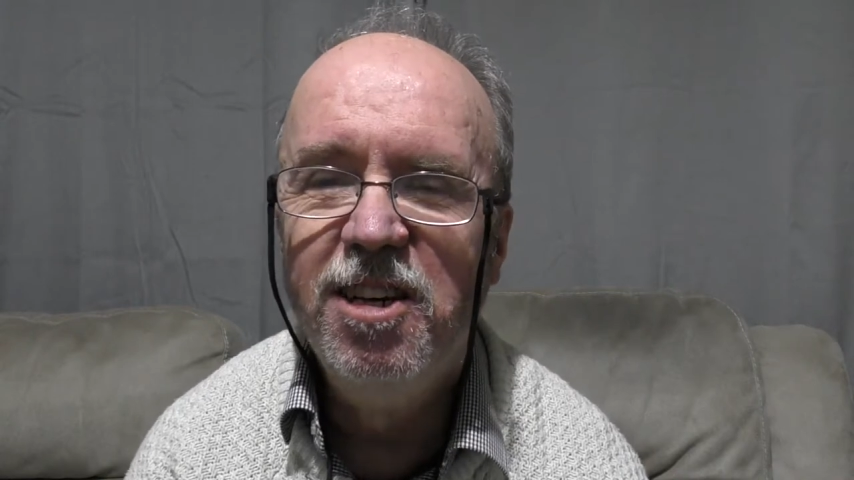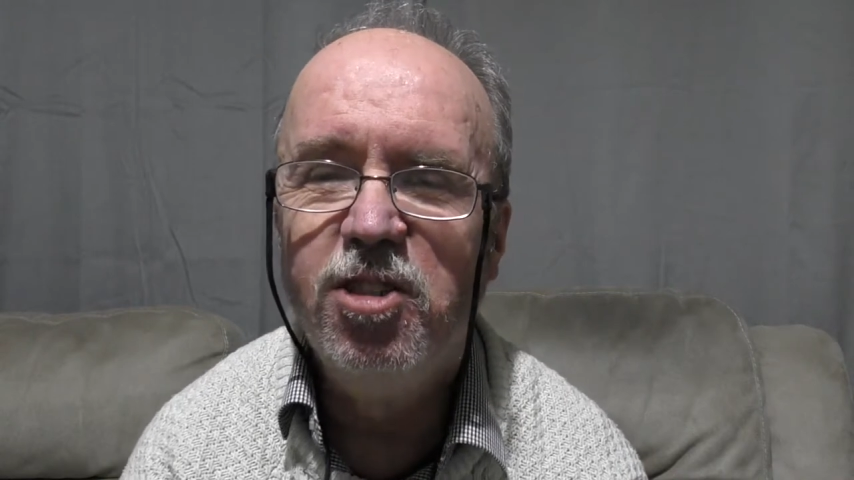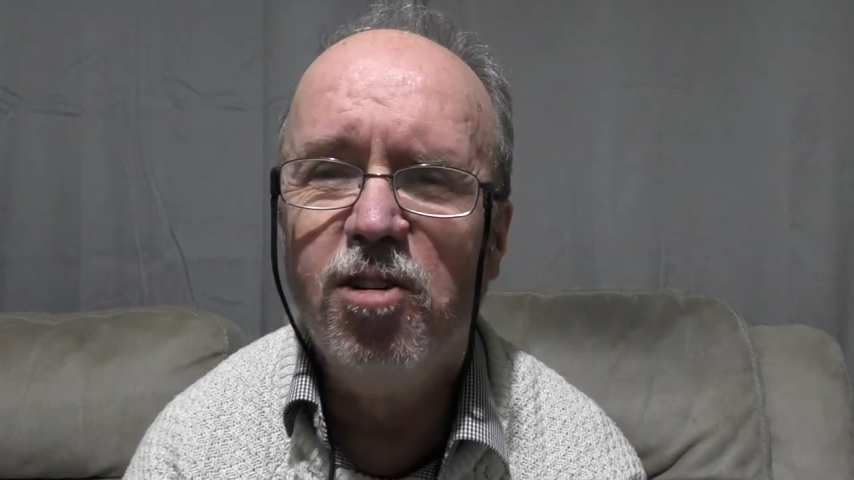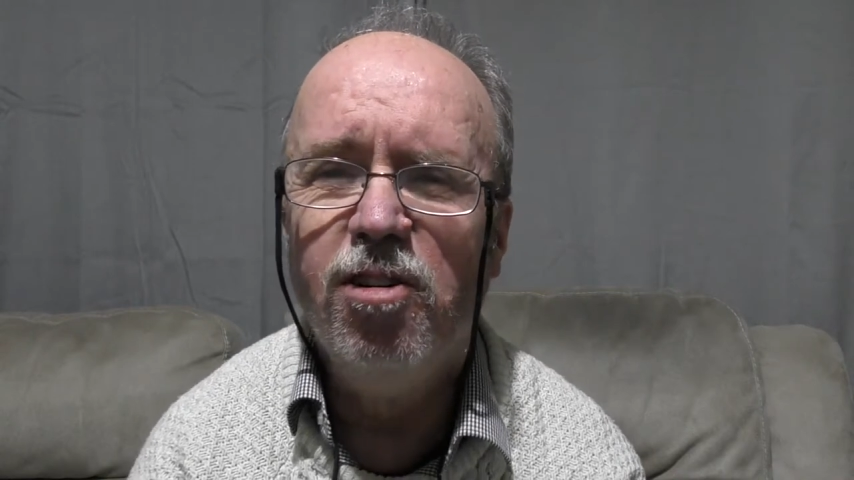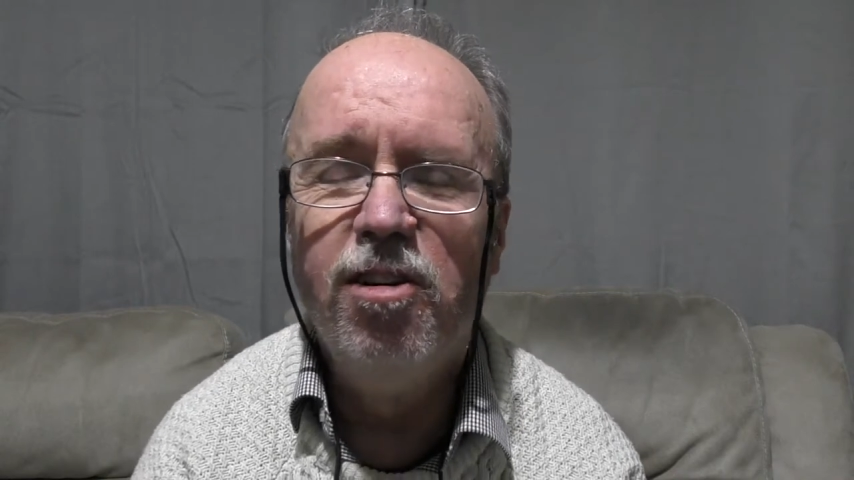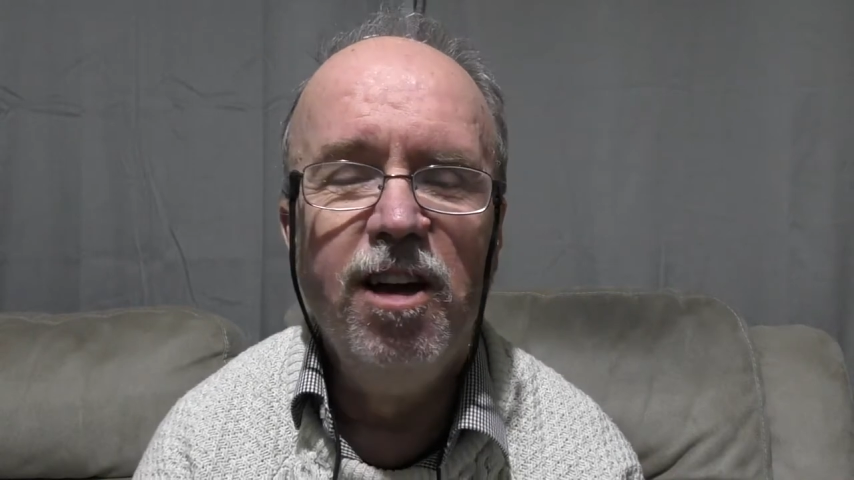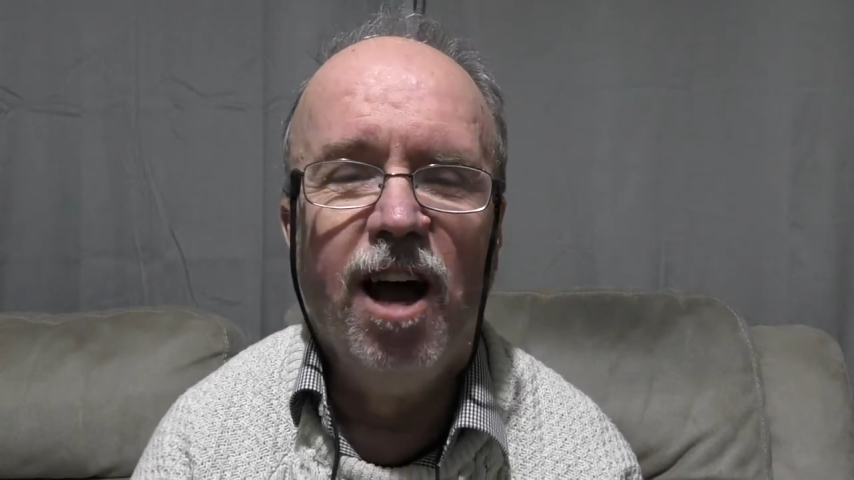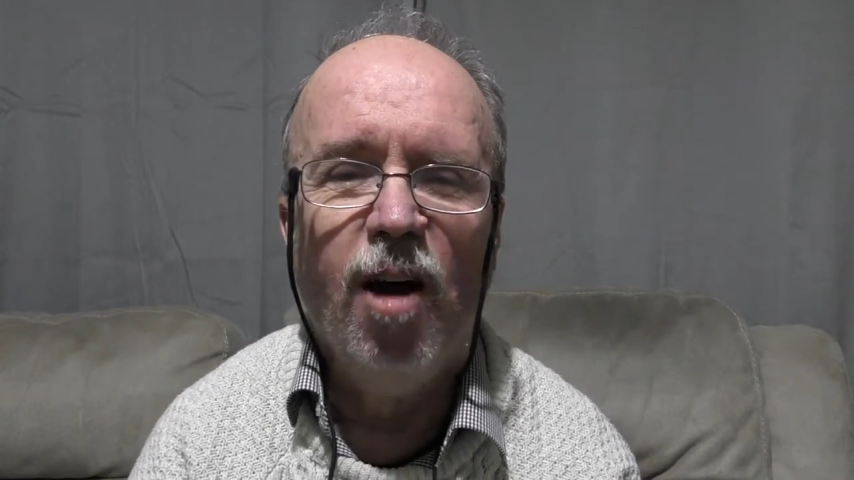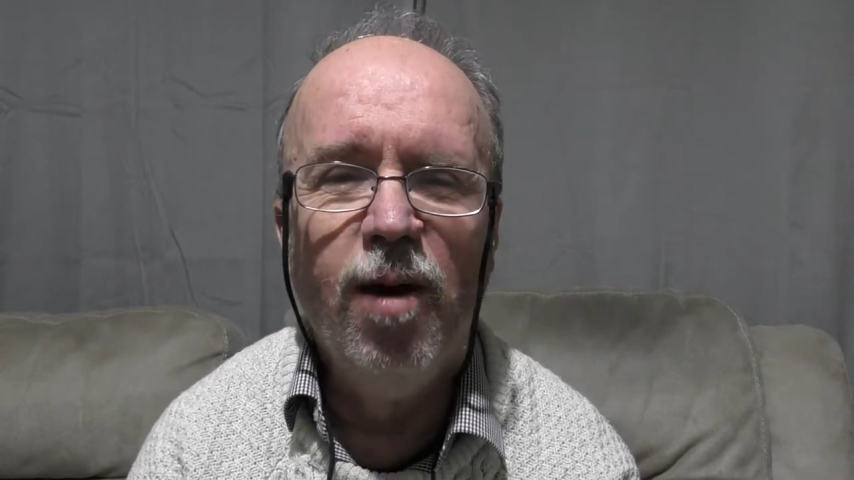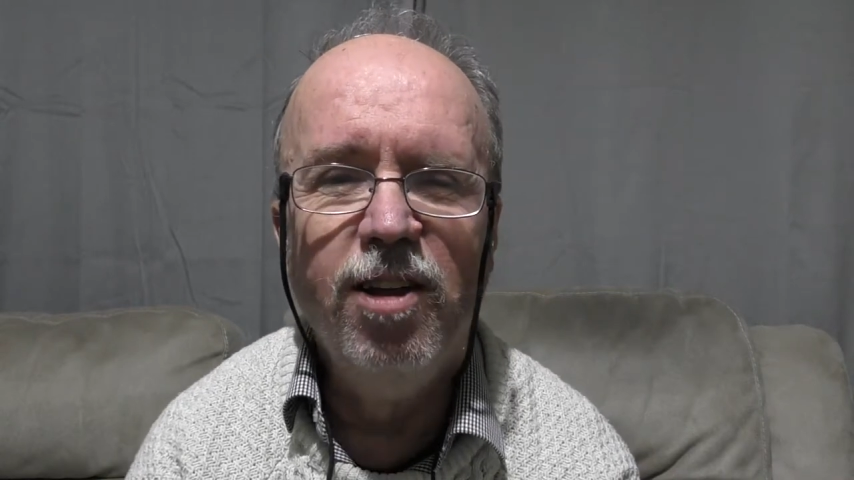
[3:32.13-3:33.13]
So
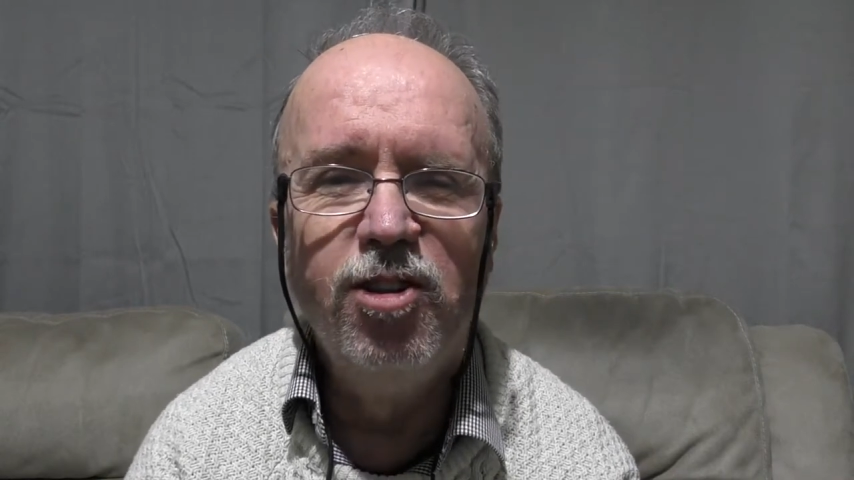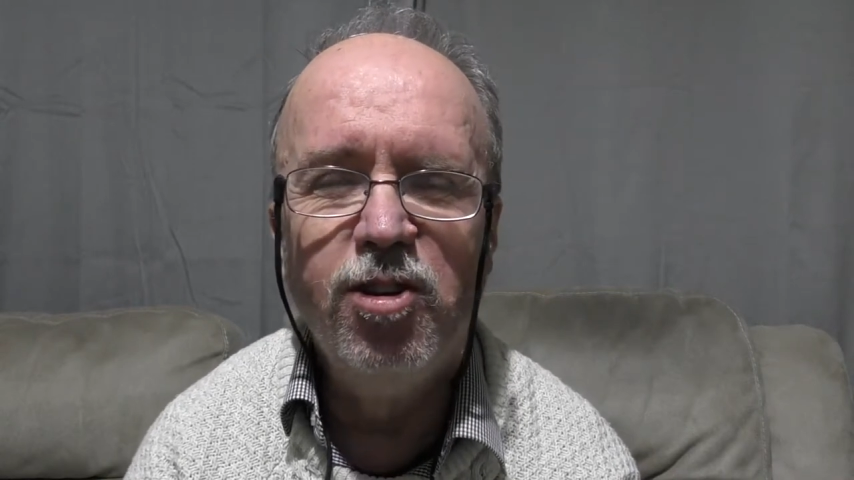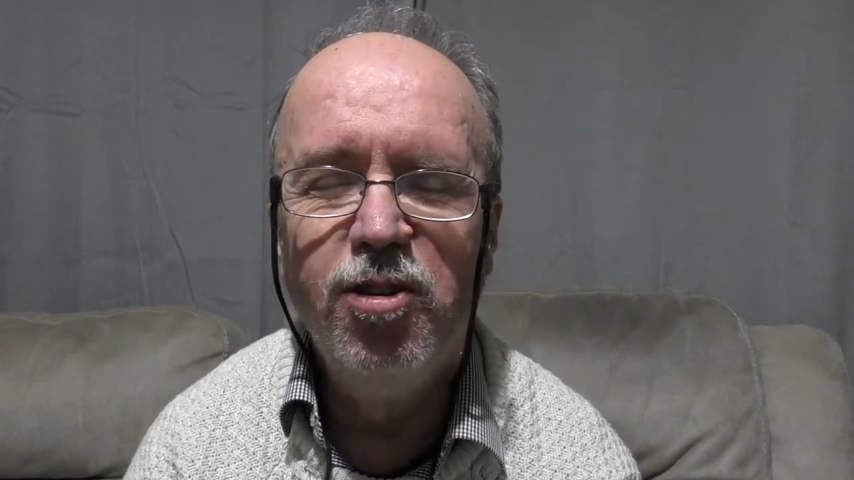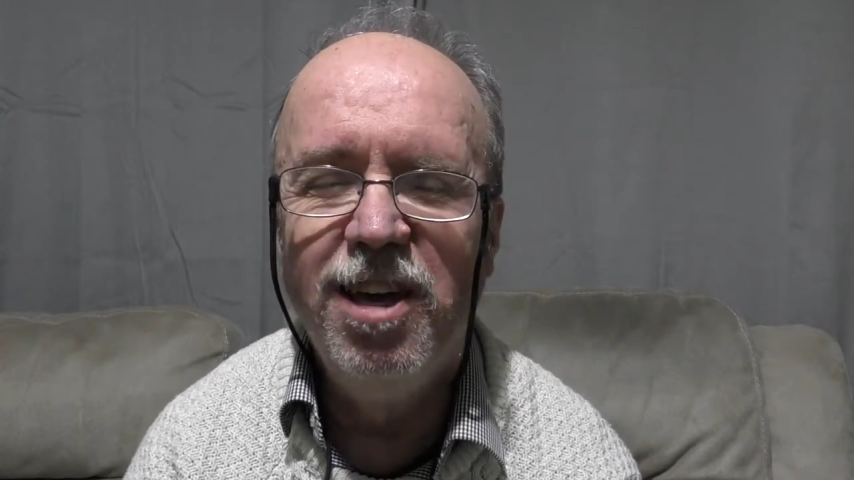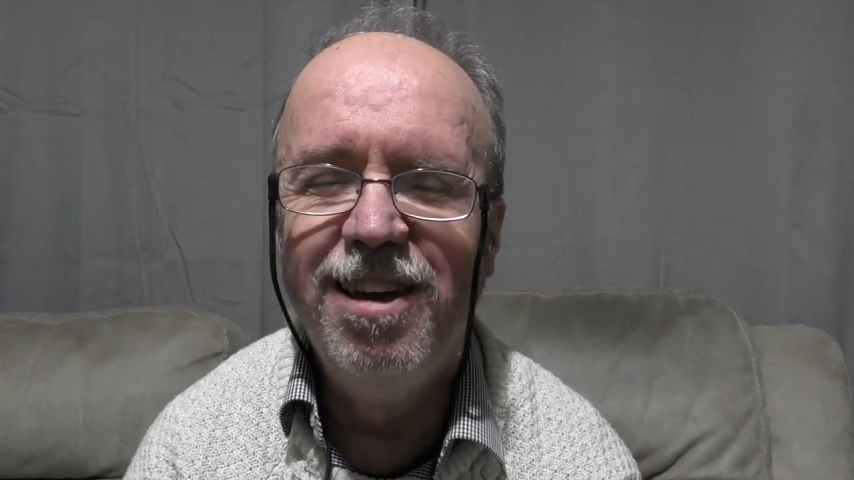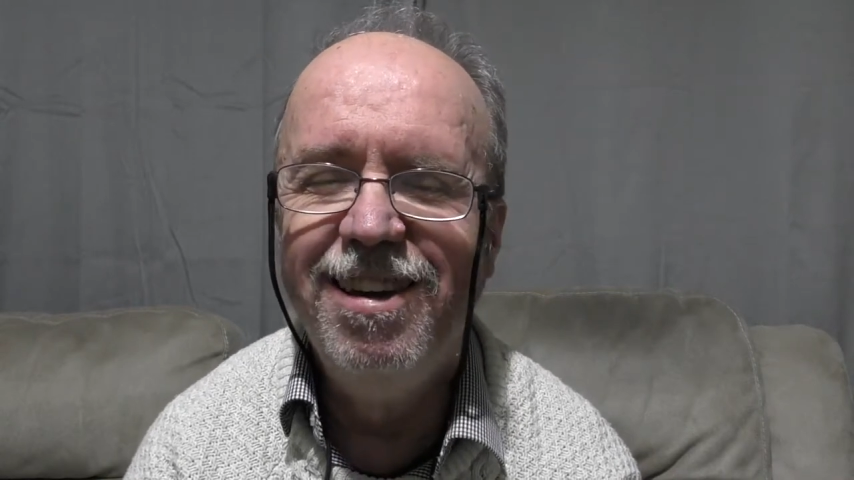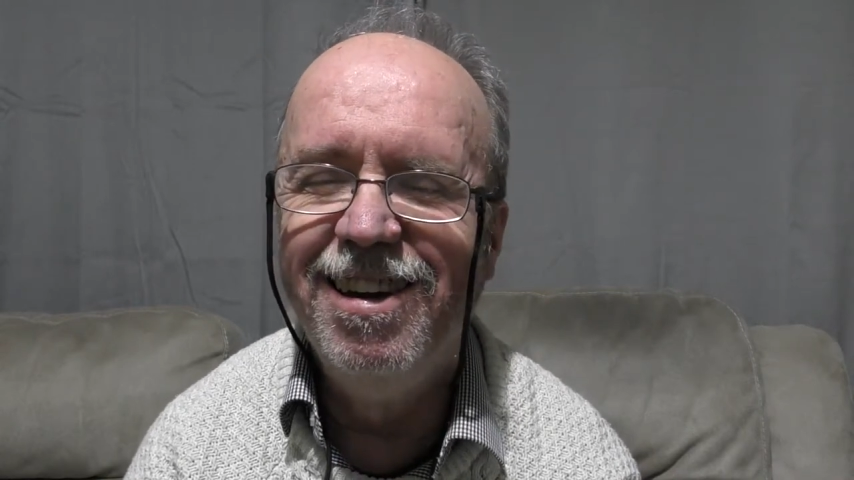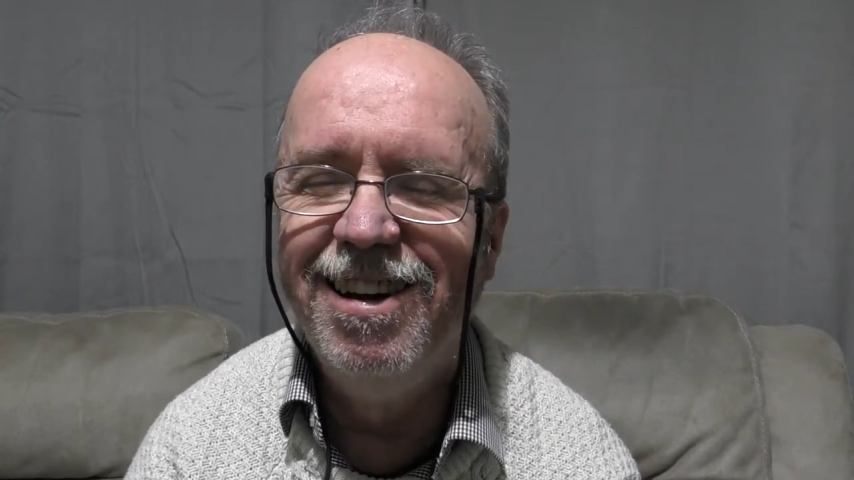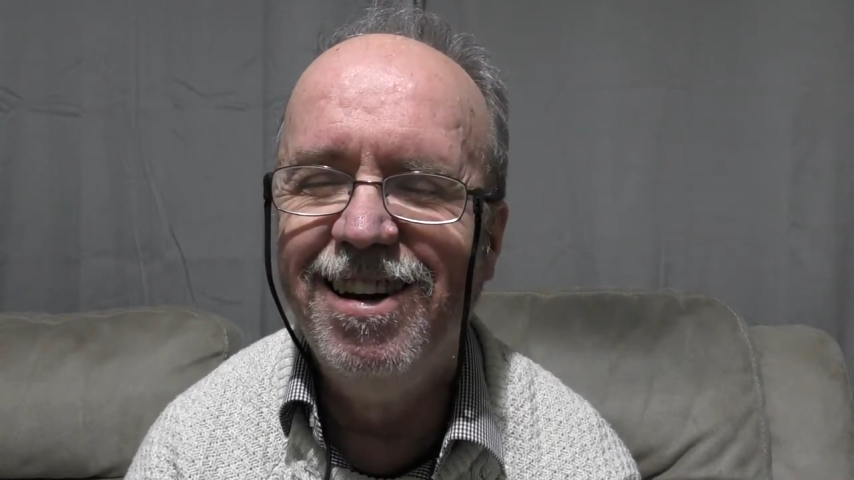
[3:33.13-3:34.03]
I went to the